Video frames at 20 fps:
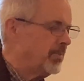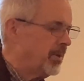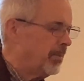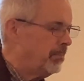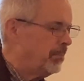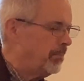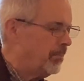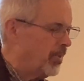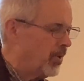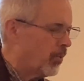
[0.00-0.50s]

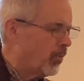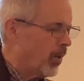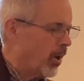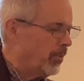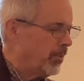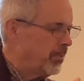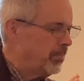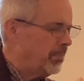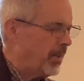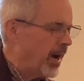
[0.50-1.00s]
the, the
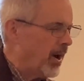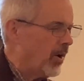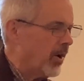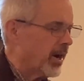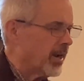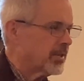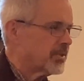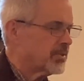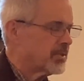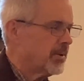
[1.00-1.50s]
Roman
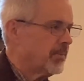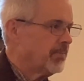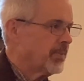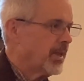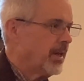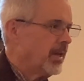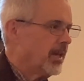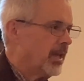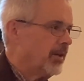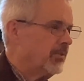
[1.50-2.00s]
barracks,
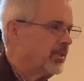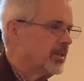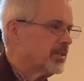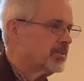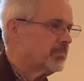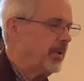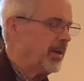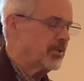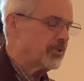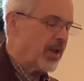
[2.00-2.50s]
giving this
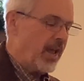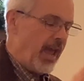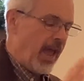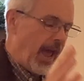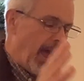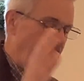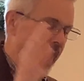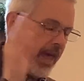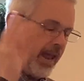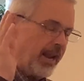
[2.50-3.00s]
speech.
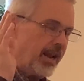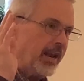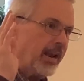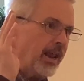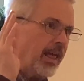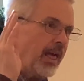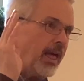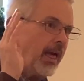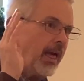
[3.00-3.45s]
And